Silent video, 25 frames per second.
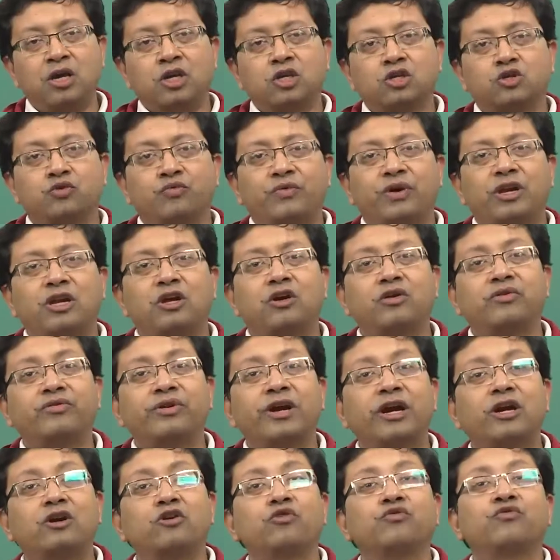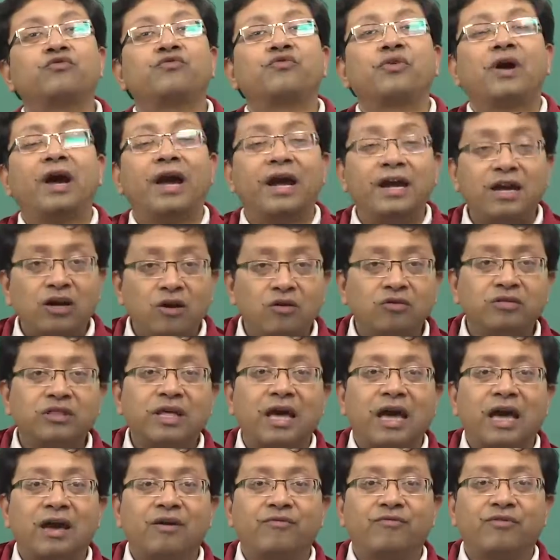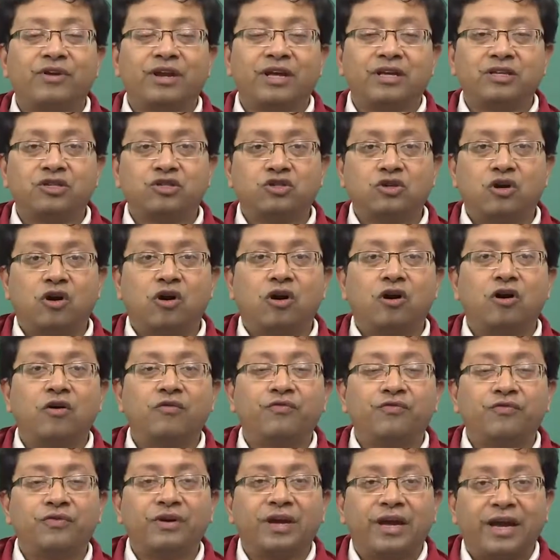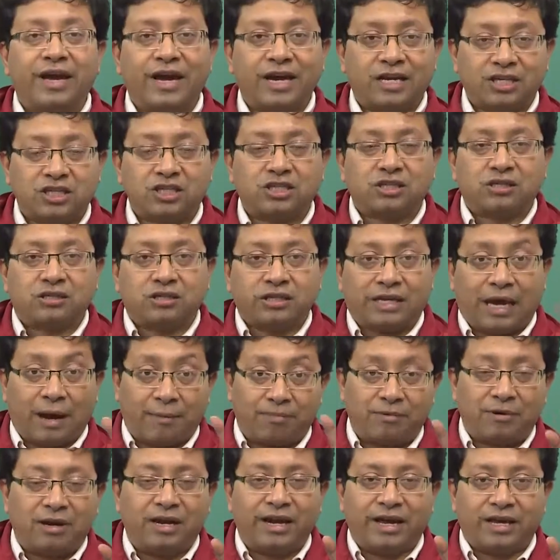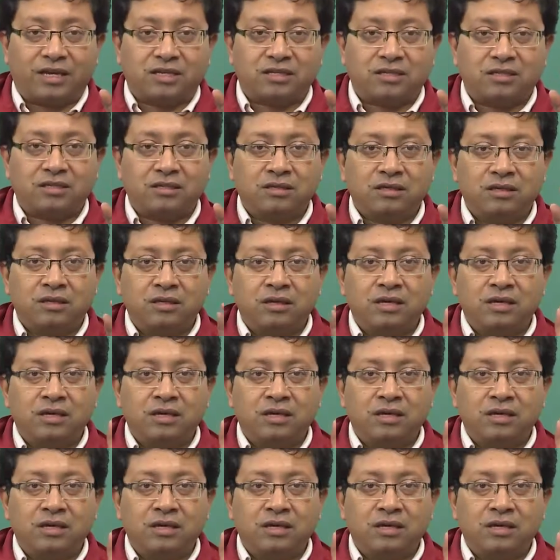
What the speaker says: So, when you are trying to find out the average of x, capital X,